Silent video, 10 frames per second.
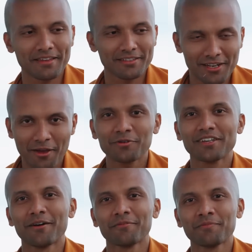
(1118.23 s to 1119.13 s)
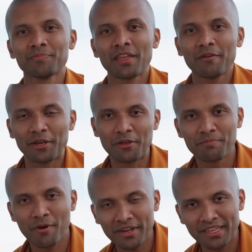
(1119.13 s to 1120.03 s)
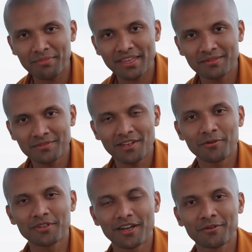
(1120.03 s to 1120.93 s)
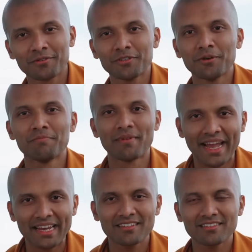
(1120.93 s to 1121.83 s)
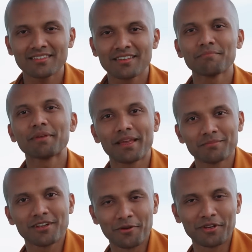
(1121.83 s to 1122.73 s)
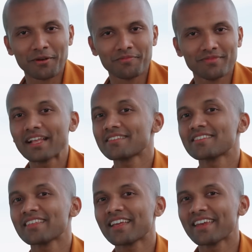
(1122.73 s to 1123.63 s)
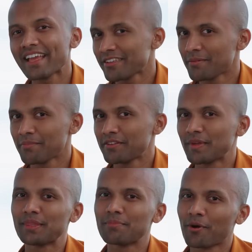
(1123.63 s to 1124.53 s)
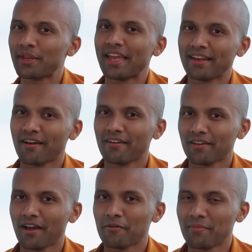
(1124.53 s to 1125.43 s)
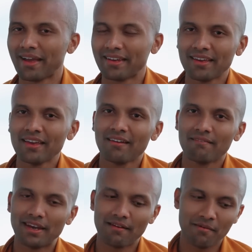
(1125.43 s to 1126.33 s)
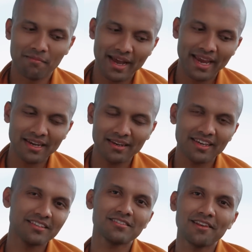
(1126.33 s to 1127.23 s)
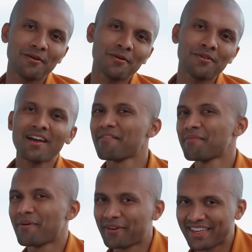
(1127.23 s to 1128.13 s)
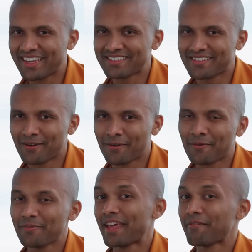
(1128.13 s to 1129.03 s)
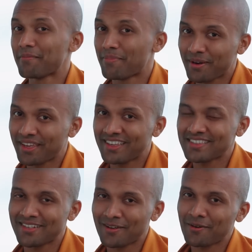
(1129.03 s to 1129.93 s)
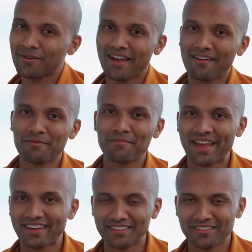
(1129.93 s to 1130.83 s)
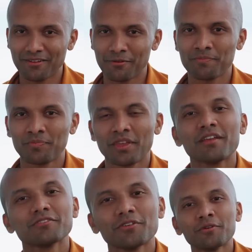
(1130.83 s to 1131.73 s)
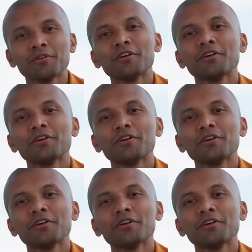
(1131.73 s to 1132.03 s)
Slow down. When your body becomes slow down, your minds become slow down. That's the connection between the body and our mind. When our mind is slow, our body is slow. When our body is slow, our mind is slow. So